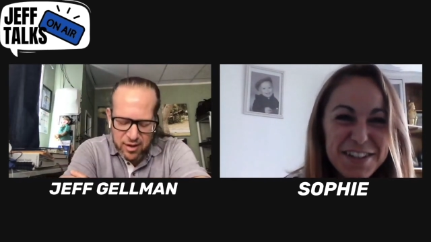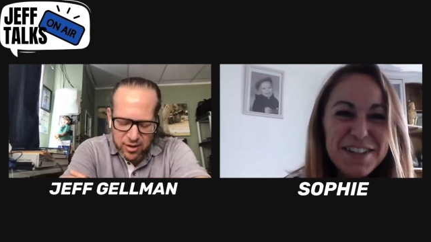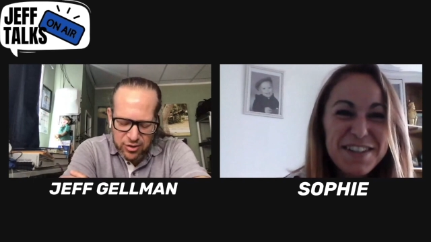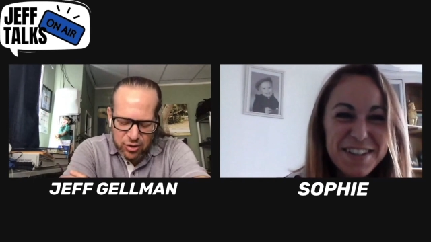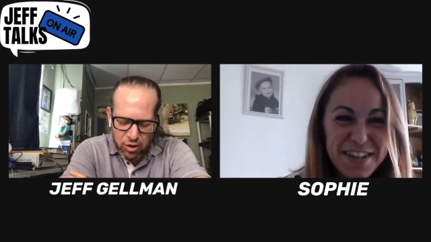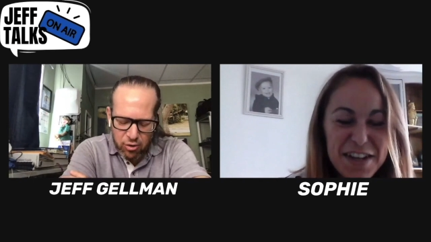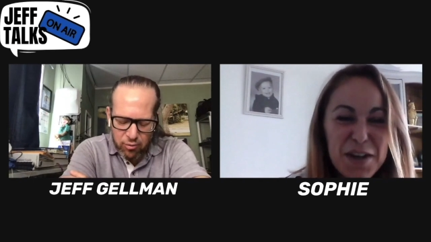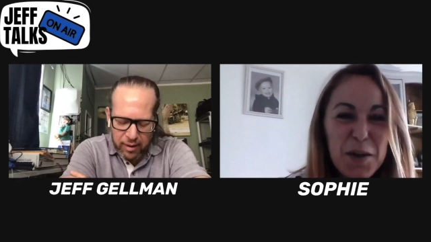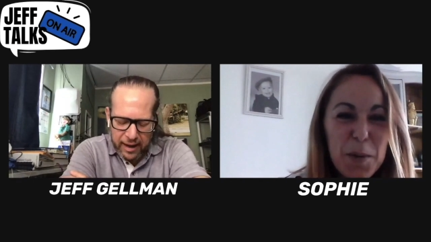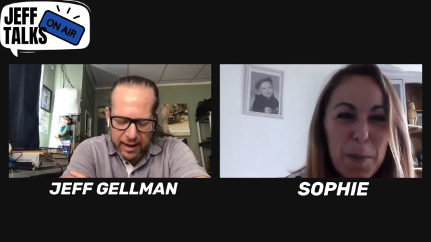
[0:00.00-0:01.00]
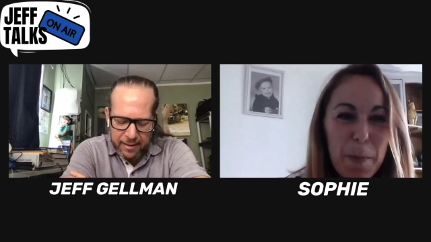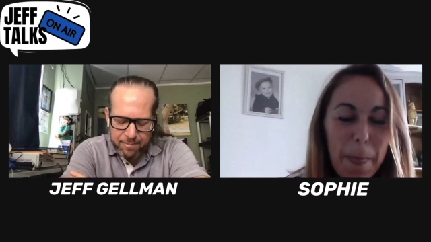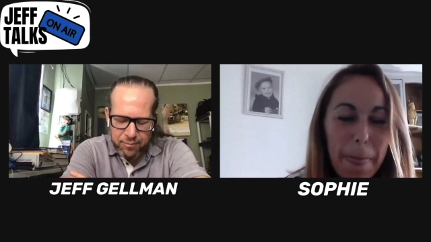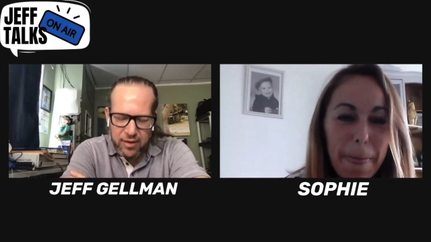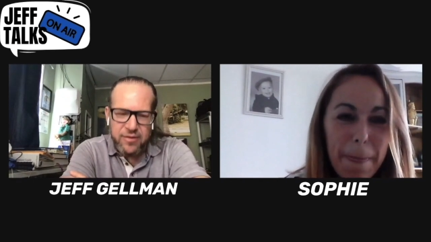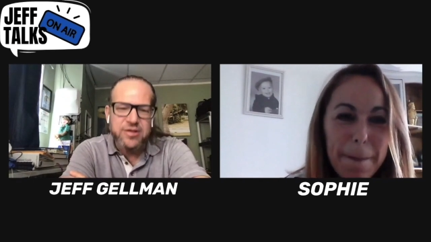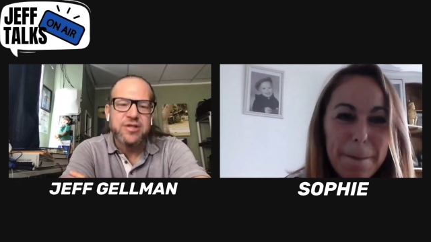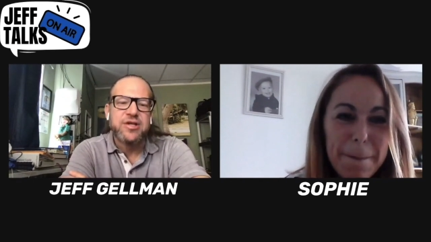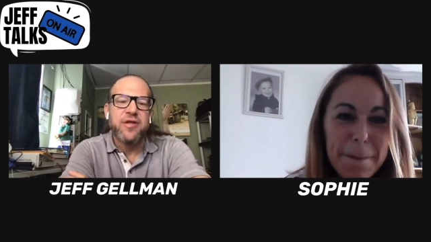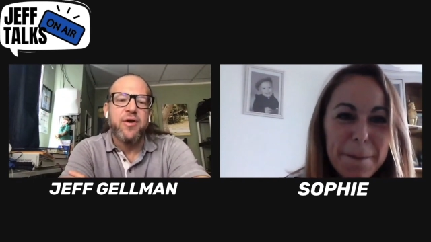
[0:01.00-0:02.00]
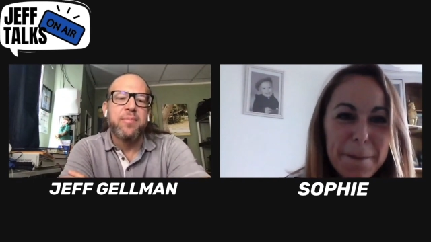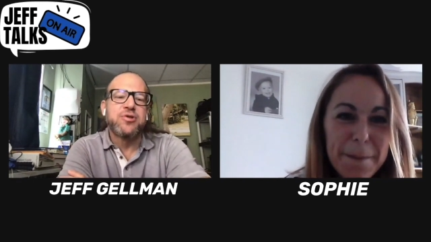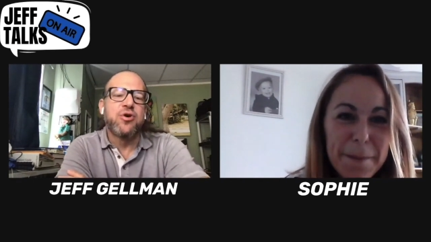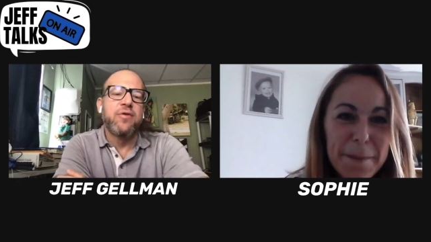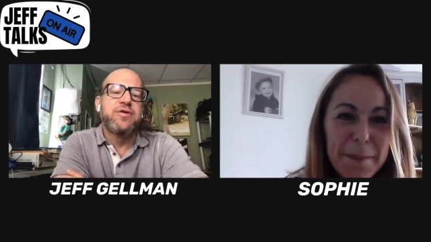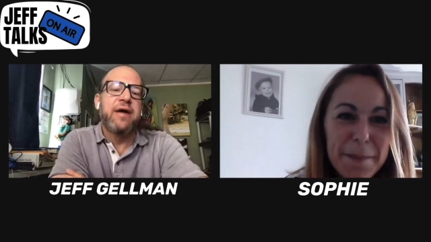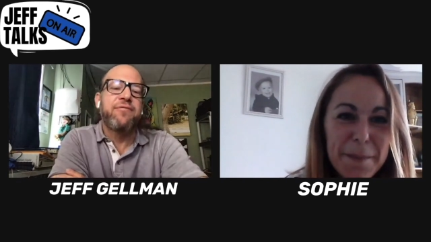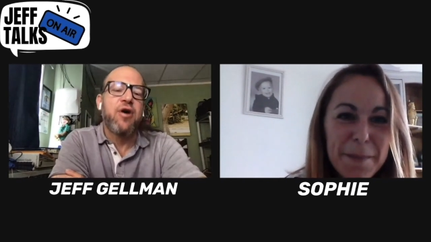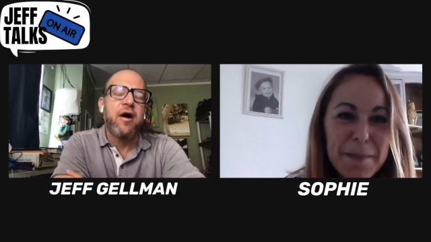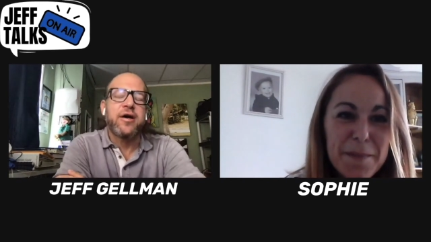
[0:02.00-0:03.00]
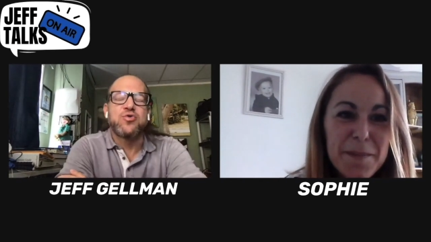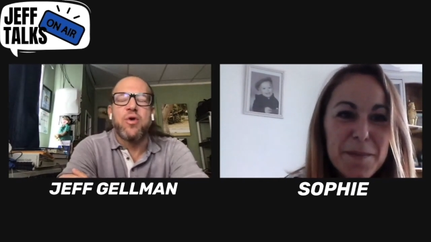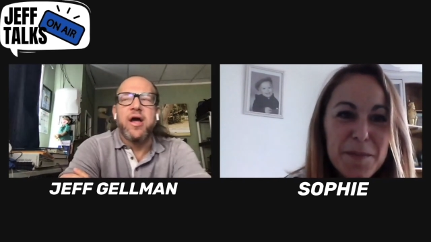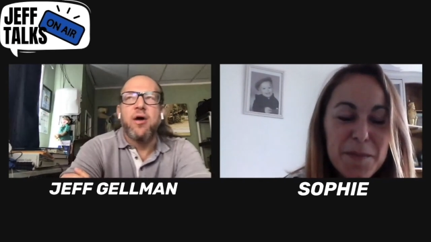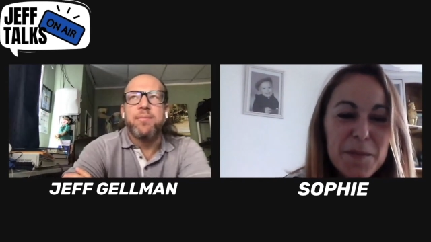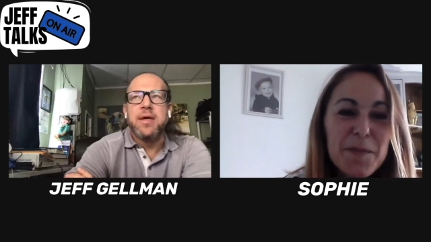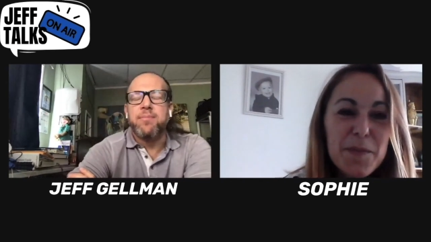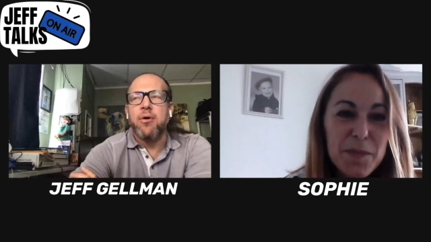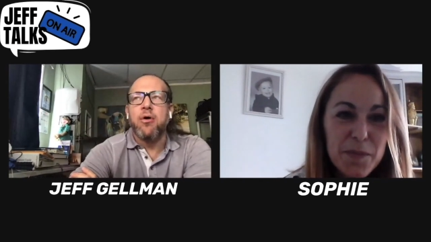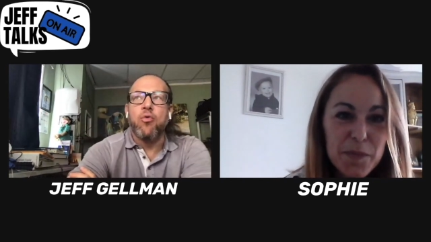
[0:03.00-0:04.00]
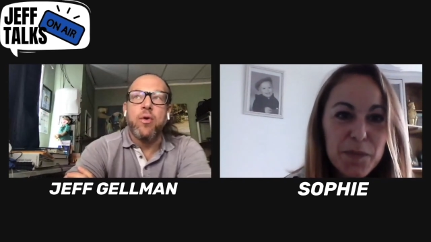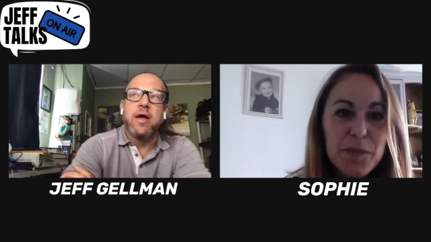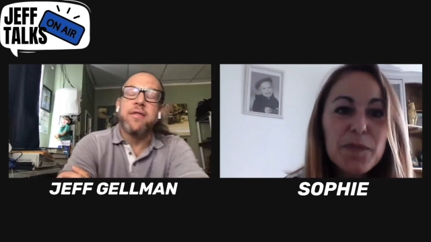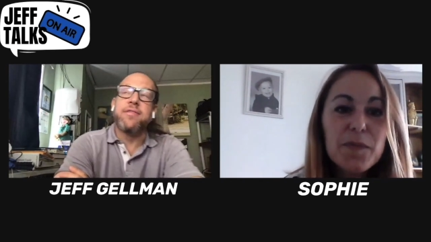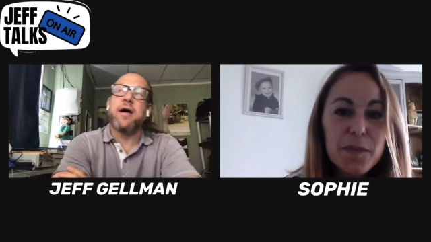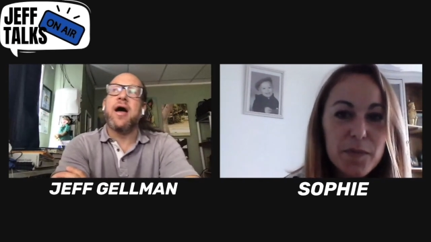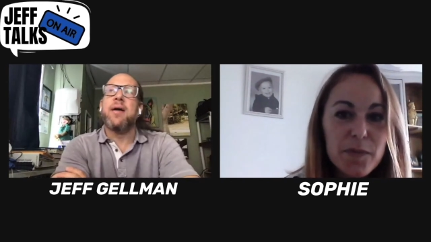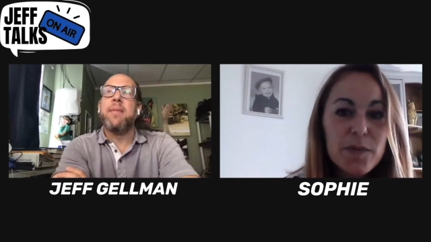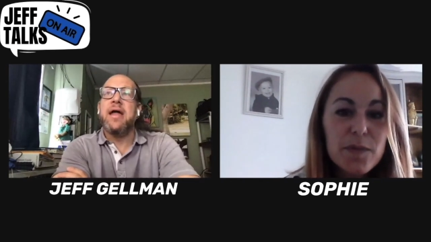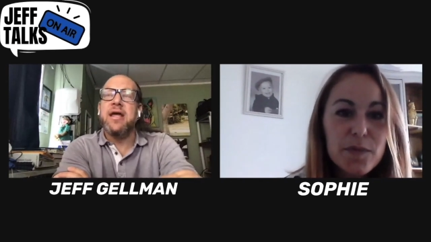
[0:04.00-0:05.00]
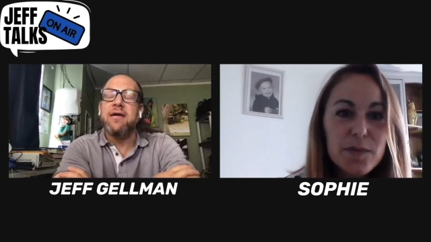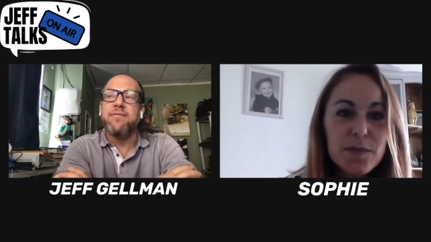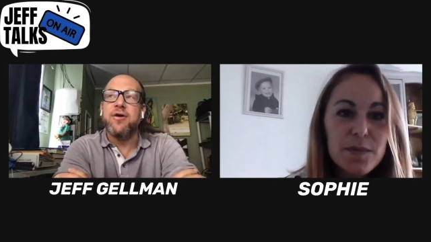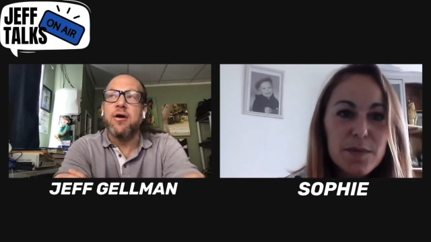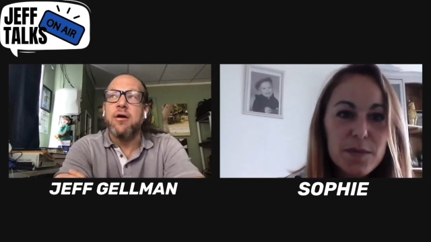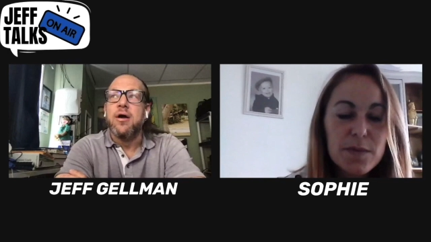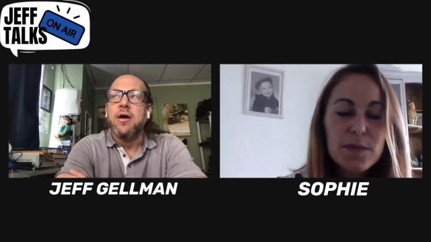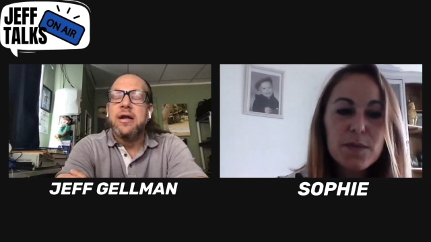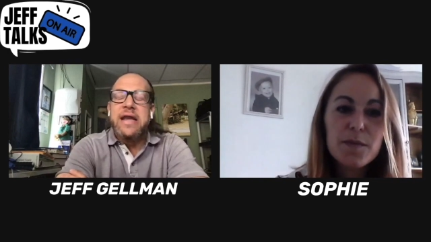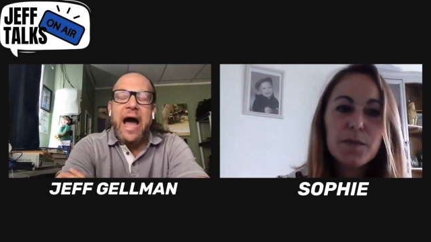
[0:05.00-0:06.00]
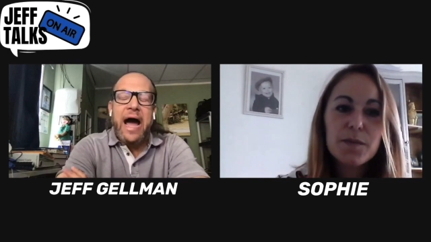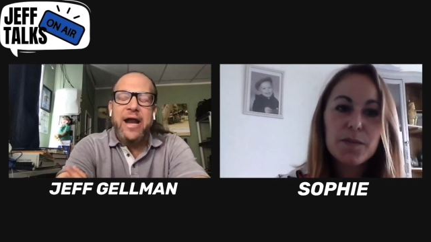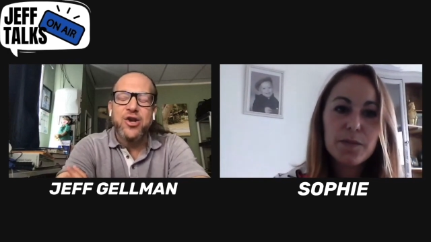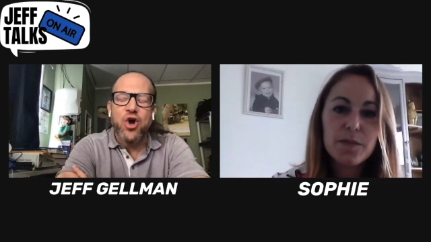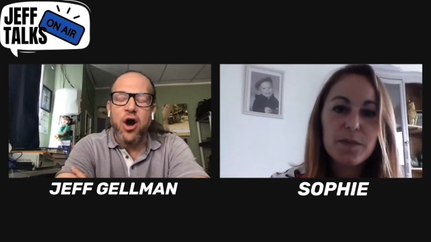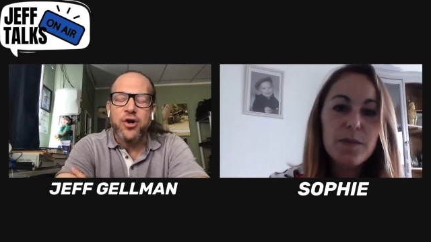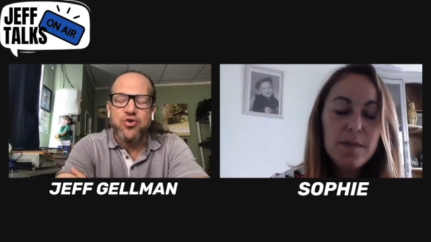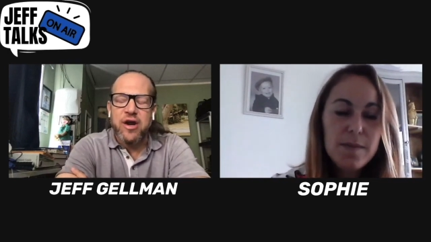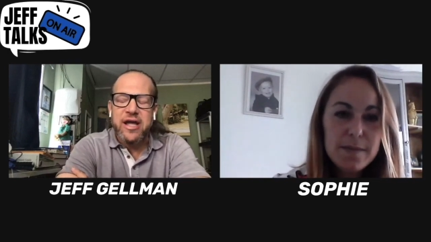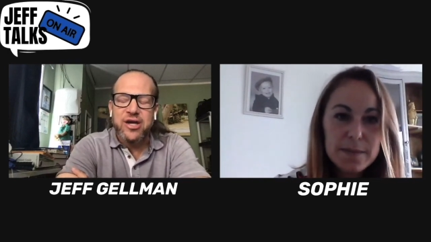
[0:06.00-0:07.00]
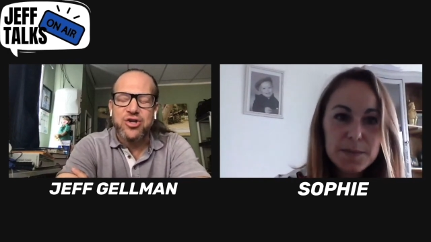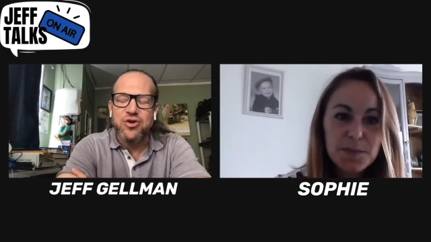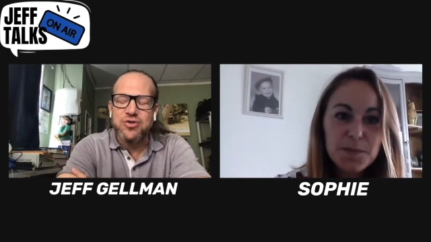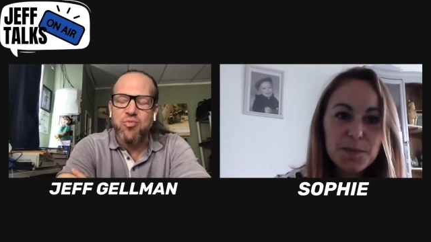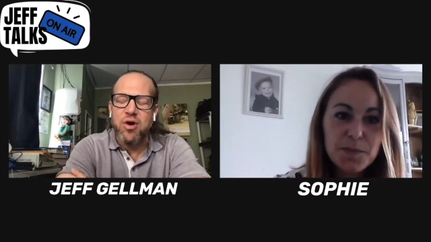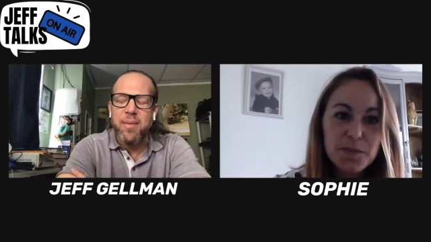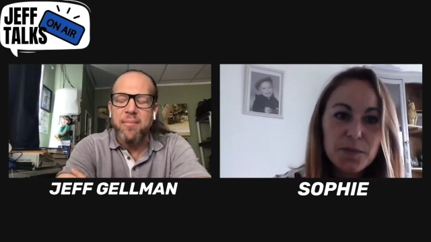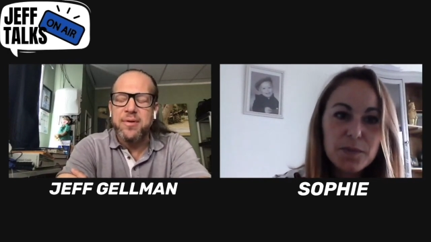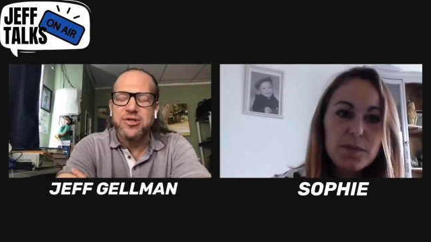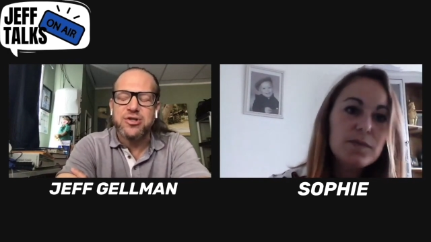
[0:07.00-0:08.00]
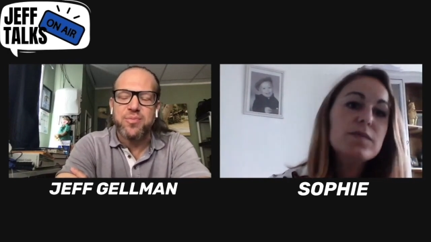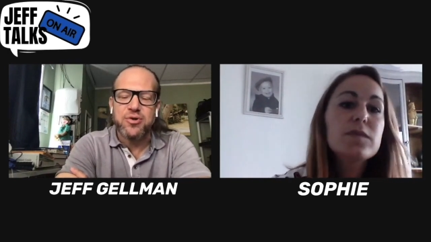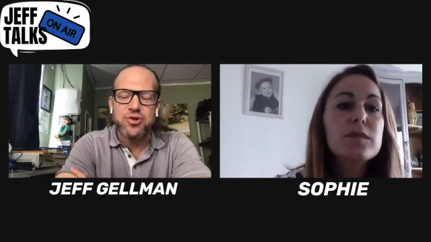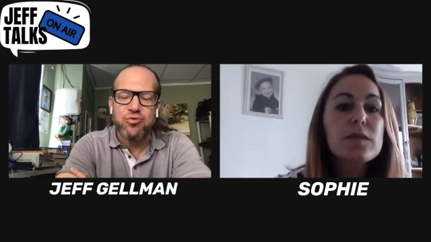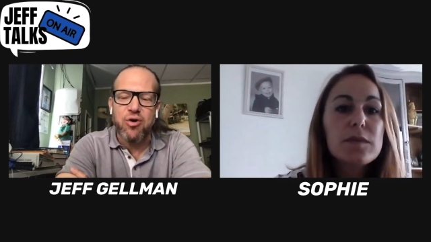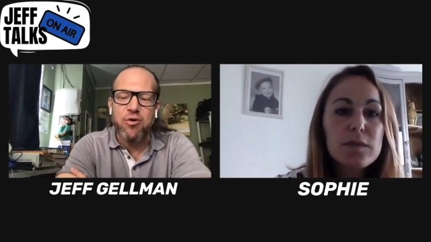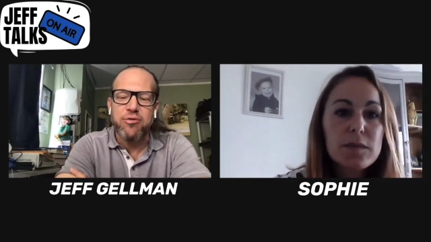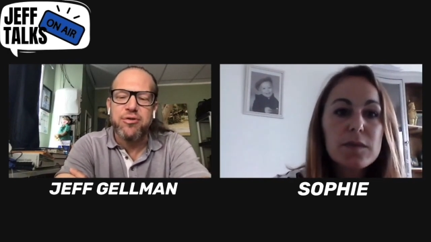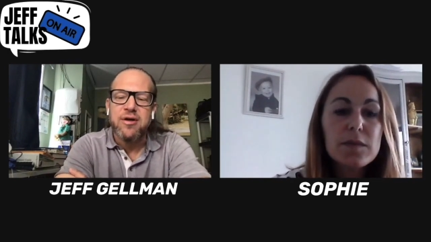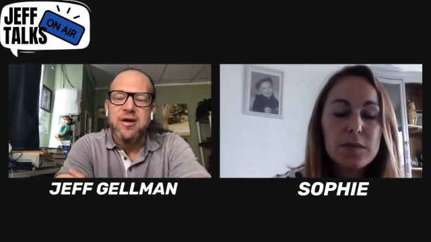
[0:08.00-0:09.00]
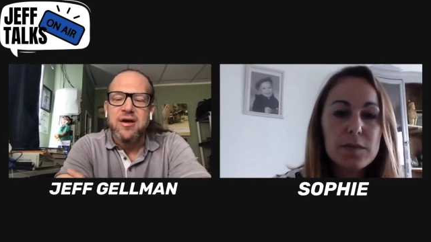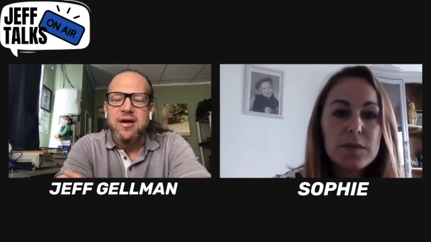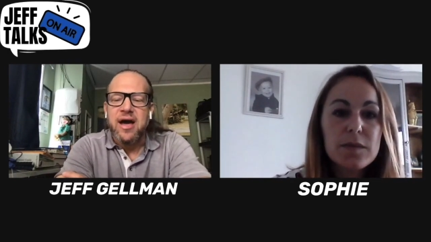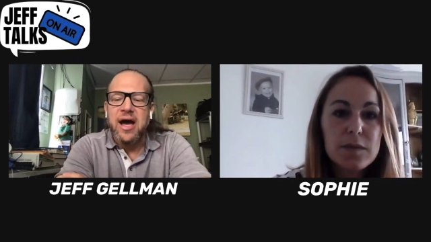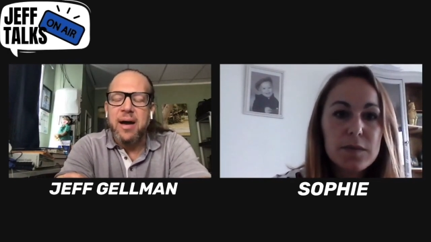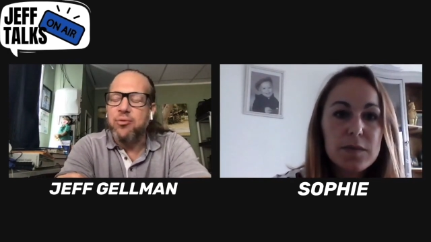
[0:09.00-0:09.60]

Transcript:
Speaker 1: So um, this is another episode of Jeff Talks, where I help people with um, any of their non-dog trading issues, more about business, personal growth, um,